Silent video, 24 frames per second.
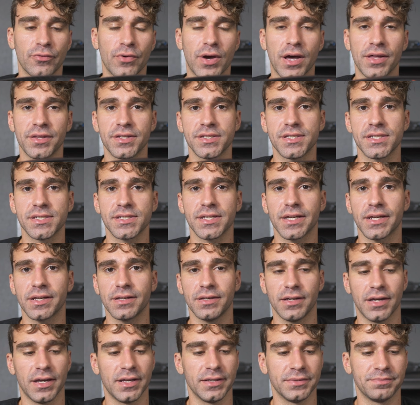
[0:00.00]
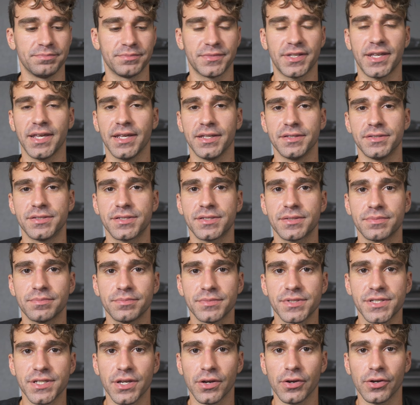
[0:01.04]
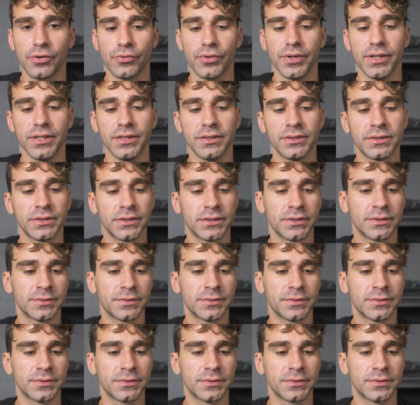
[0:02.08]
wow, this is like a kid's steering wheel.